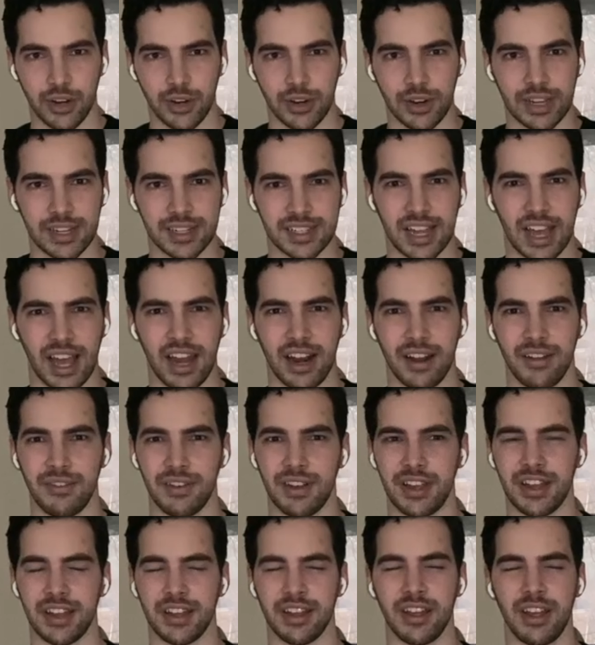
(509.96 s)
is kind of
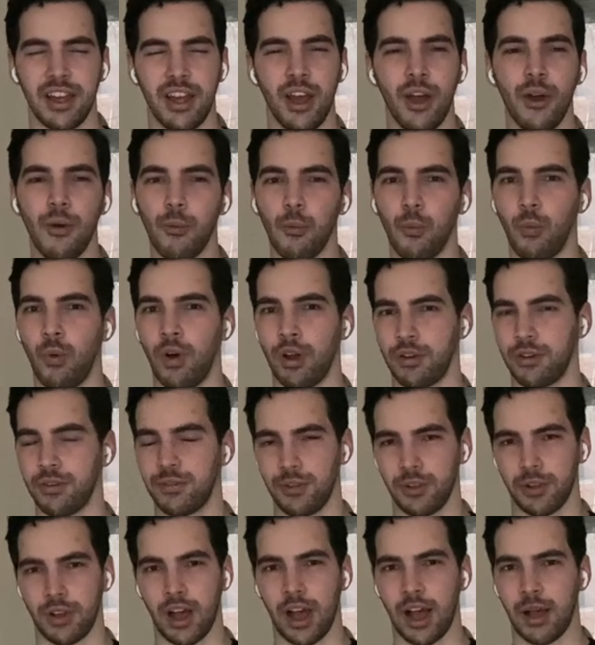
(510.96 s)
a wonderful
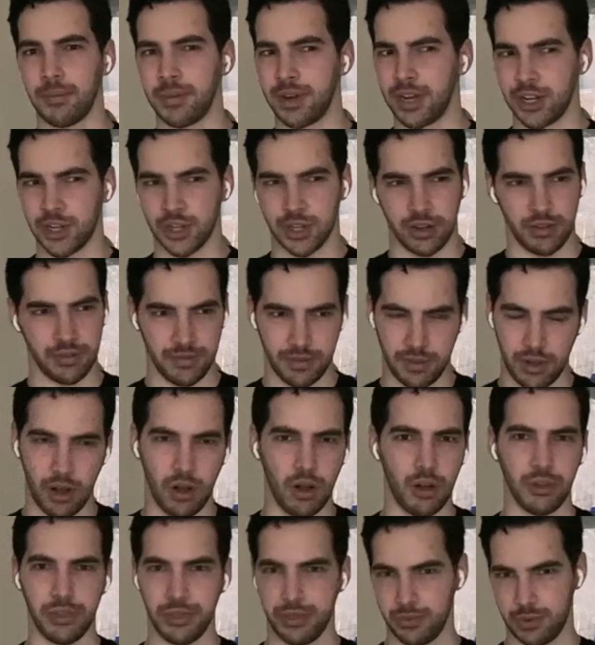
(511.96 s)
combination of
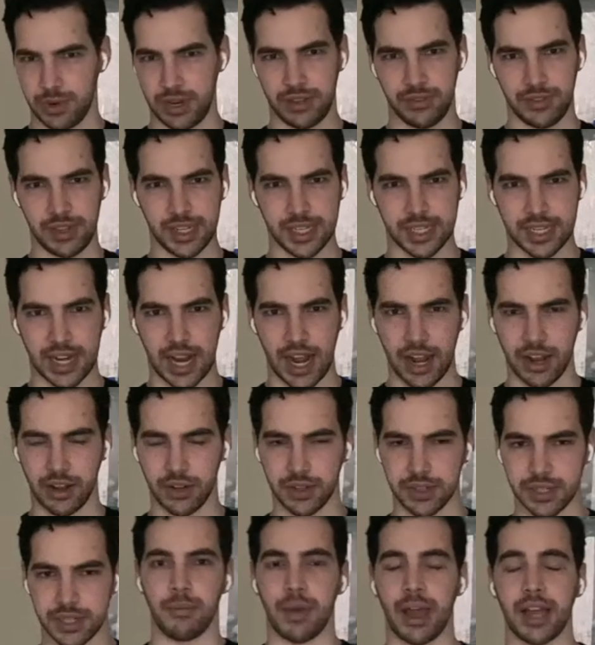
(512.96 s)
all 3 of these
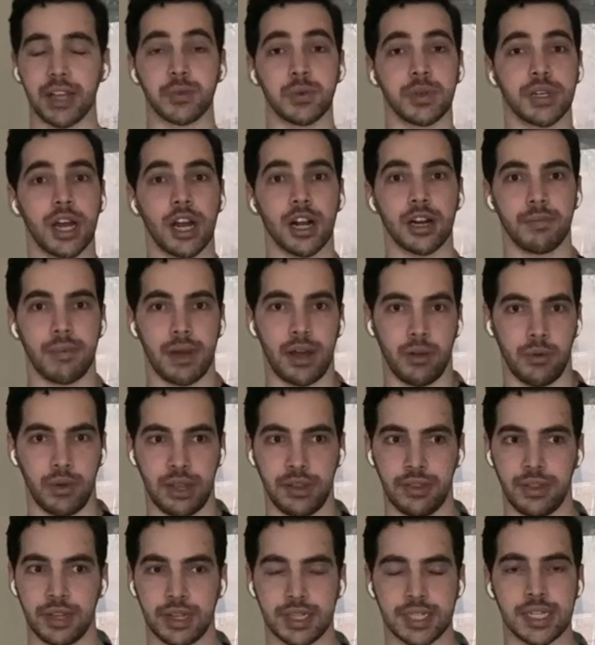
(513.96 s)
styles. As we talked about
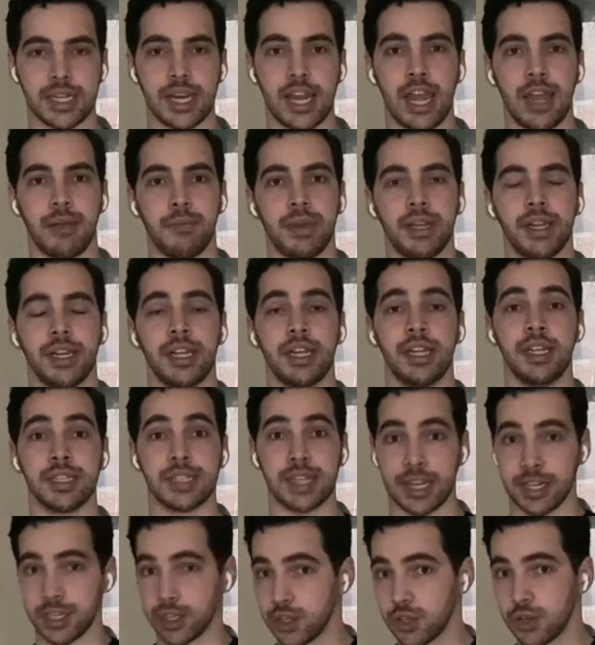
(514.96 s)
in its name, it is a
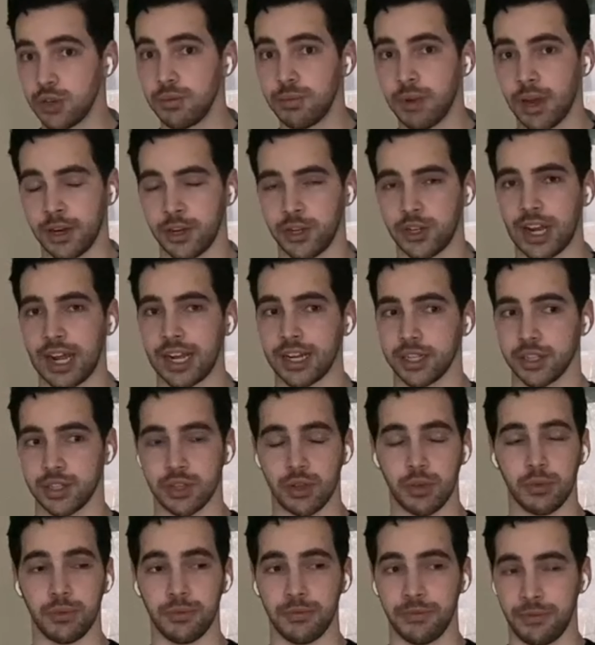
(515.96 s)
2-button jacket,
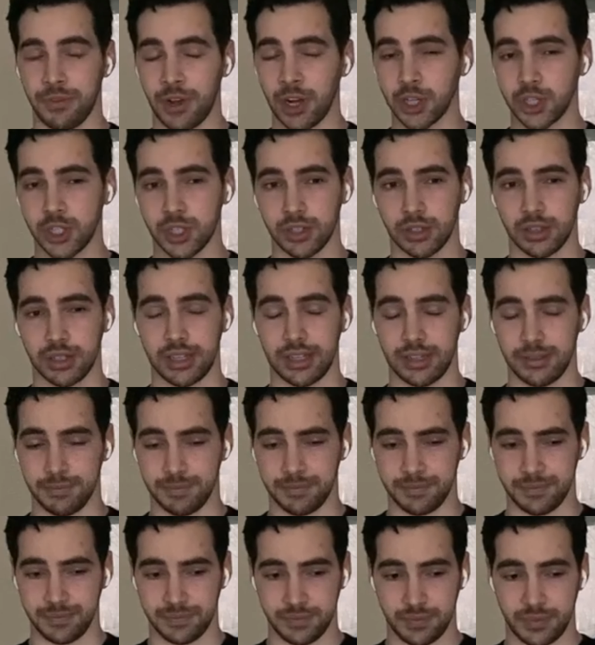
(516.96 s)
so functionally
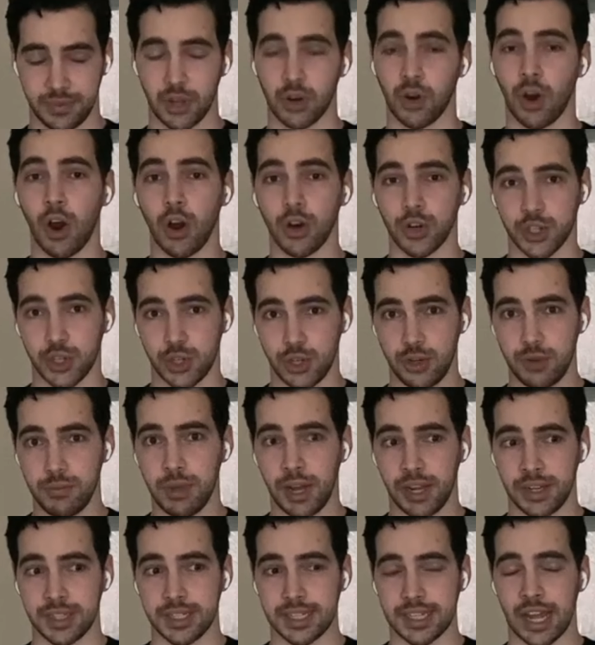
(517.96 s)
there are 2
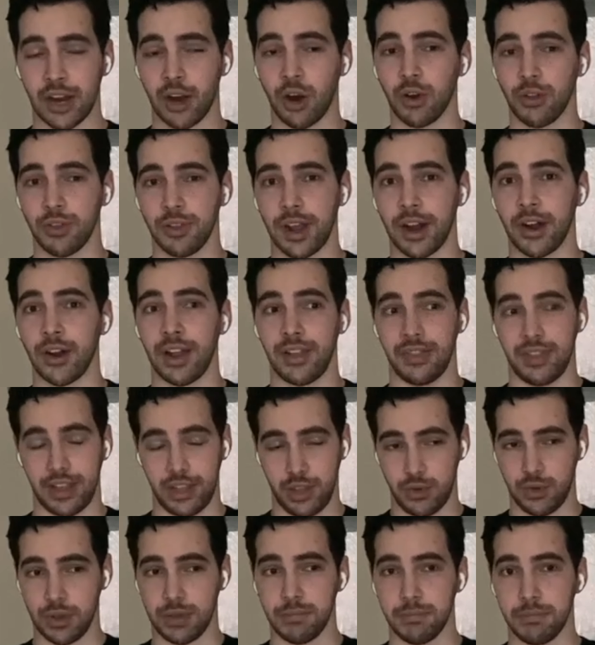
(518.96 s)
buttons that are there and that
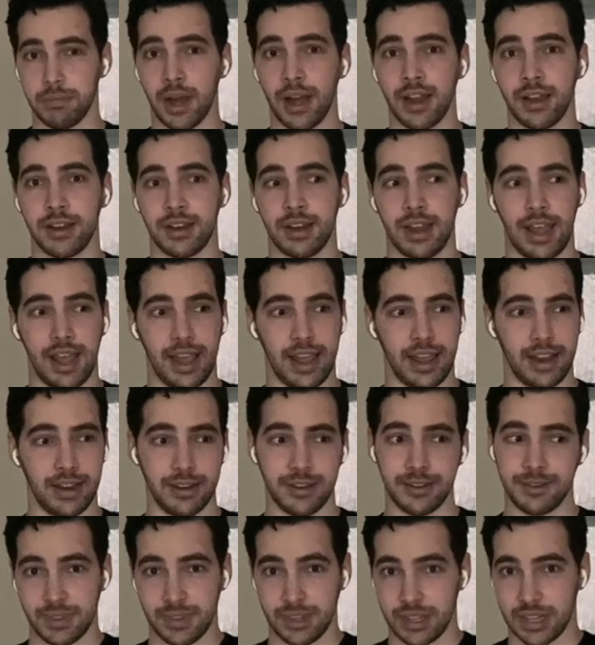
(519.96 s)
you can button and
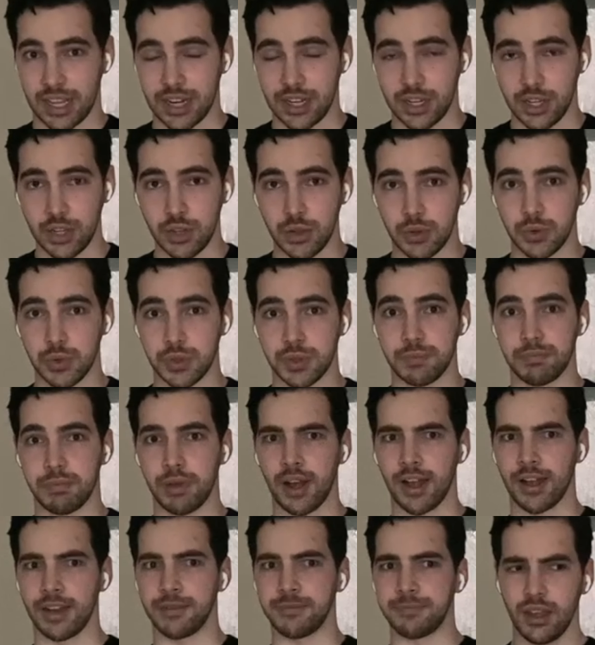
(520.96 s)
can use,
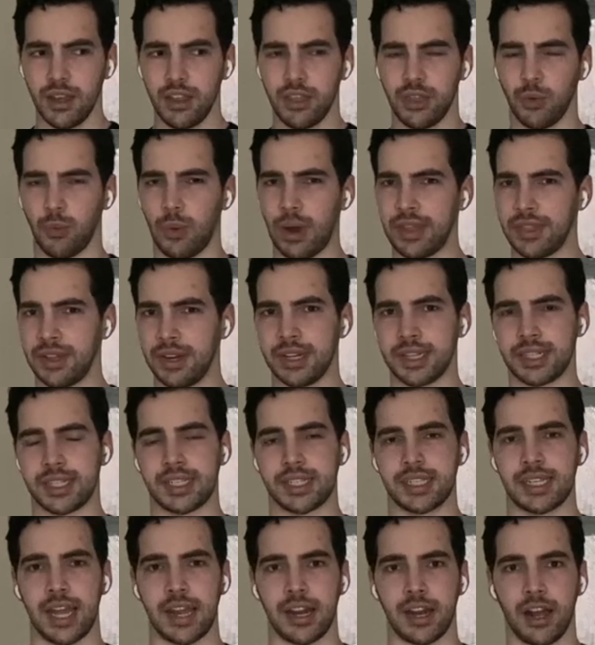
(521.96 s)
but the way that it's
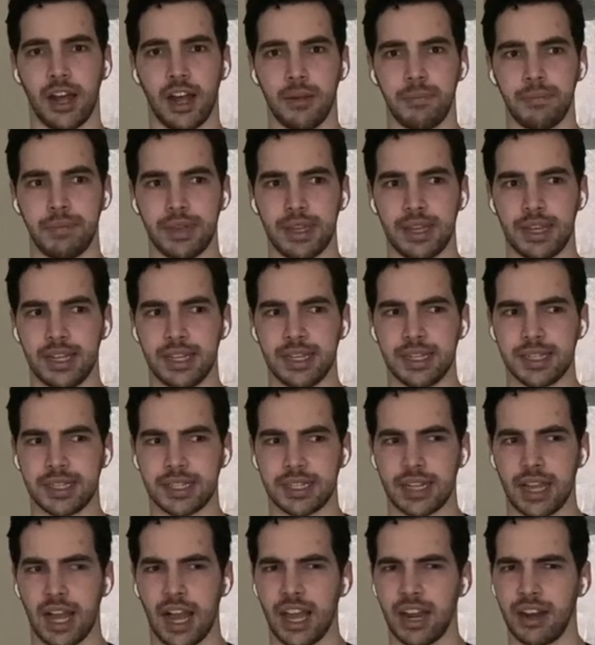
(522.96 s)
set up is
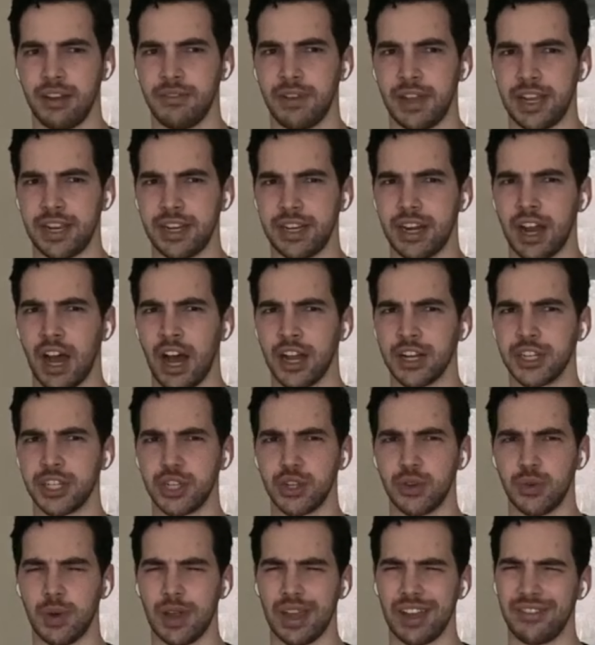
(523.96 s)
kind of a nod
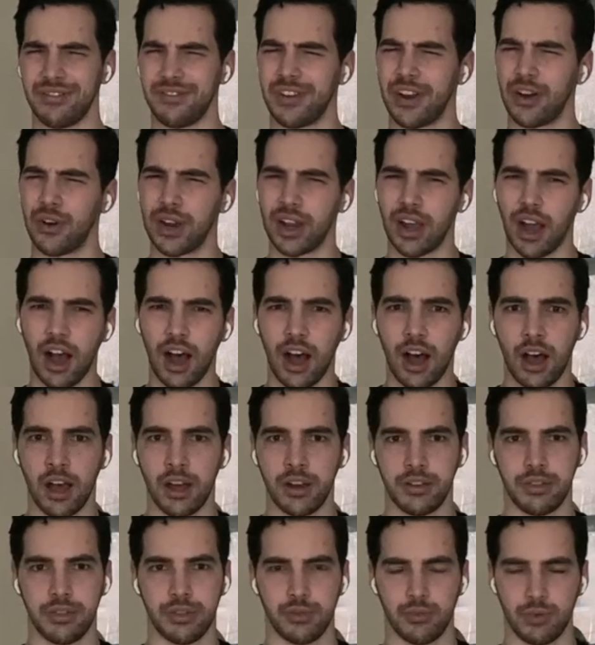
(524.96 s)
to a very
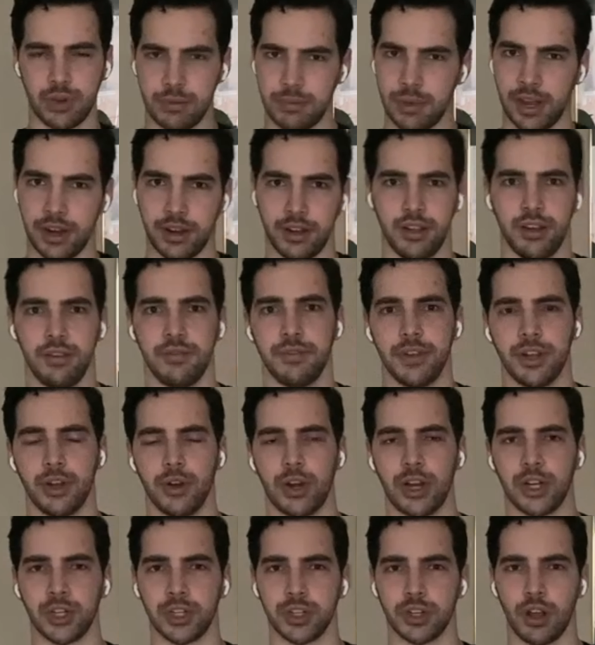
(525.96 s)
odd 3-button
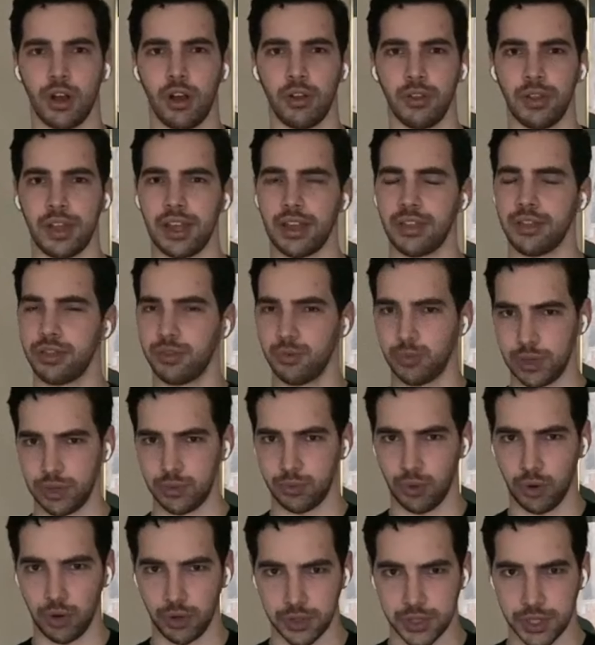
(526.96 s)
configuration called a
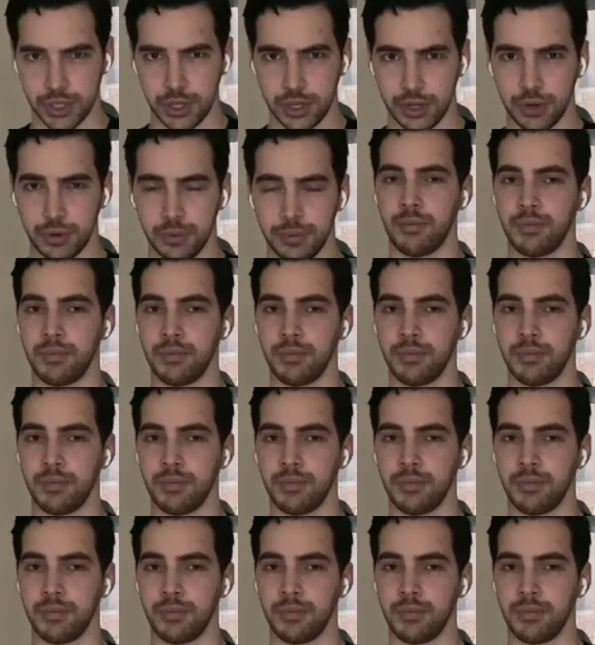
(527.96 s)
3-roll 2.